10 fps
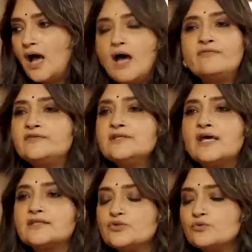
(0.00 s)
after
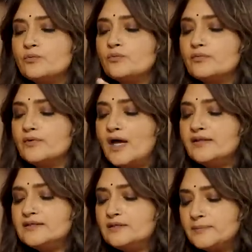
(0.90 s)
that, so I
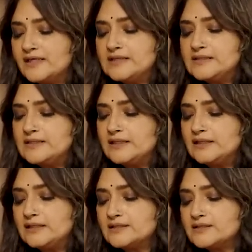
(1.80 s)
think the biggest
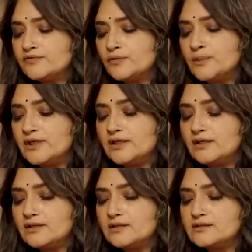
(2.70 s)
thing is for
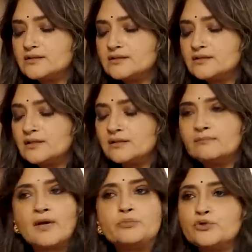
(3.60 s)
me is
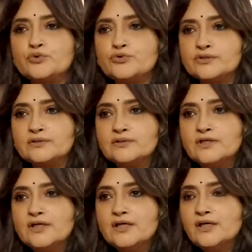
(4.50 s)
that my producer.
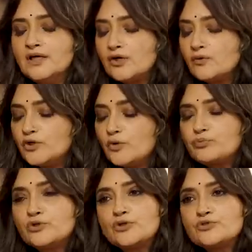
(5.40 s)
Now, when your
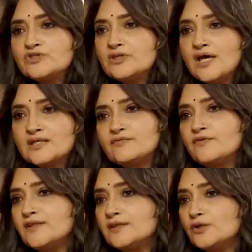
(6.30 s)
producer has
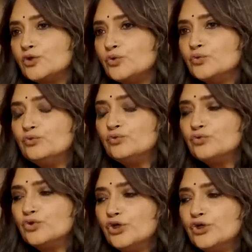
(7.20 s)
faith in you,
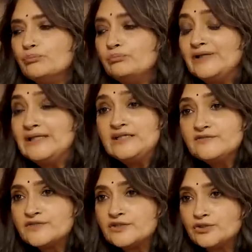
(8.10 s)

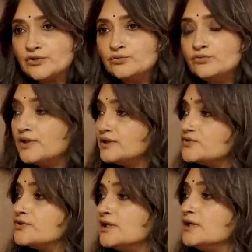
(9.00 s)
believes in you, and
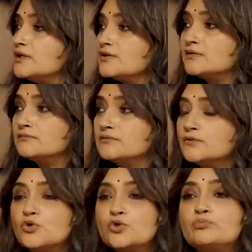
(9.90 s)
it's really a
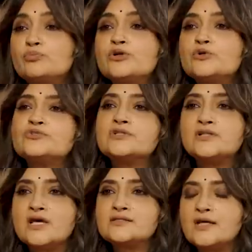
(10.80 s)
good producer
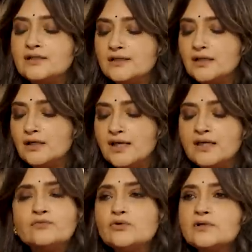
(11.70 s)
does that,
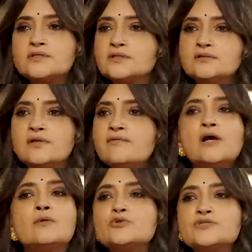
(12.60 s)
like even he's never
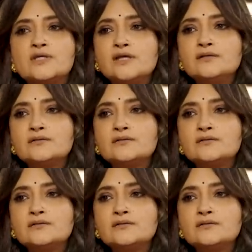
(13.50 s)
come on set.